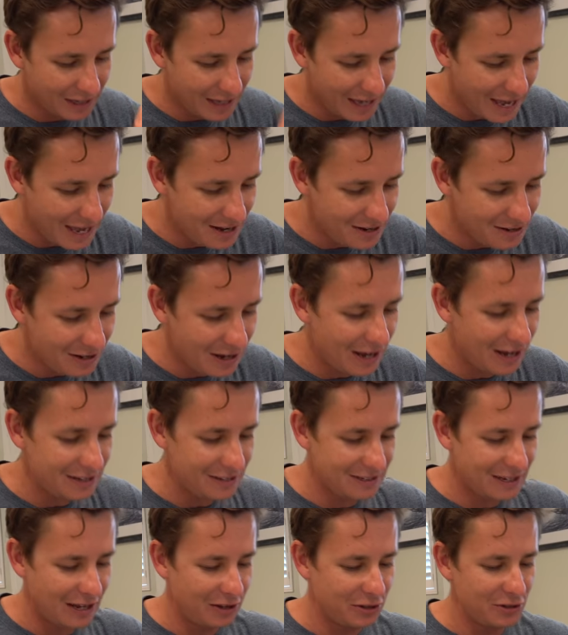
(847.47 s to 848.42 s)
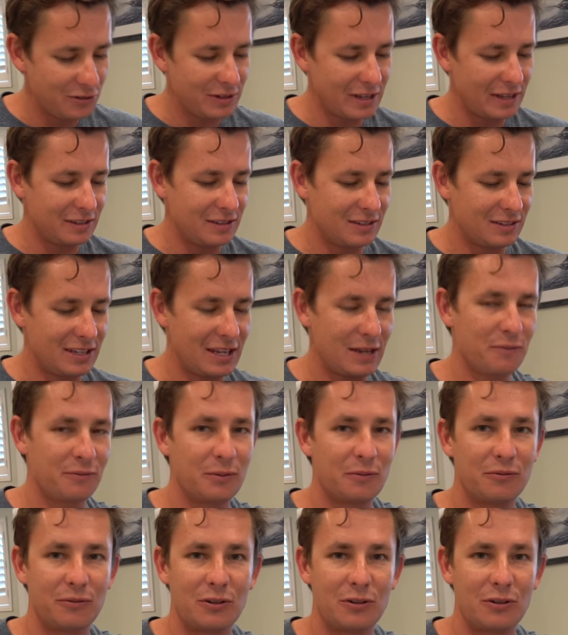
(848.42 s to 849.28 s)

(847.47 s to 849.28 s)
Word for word: cannot tell you that this came from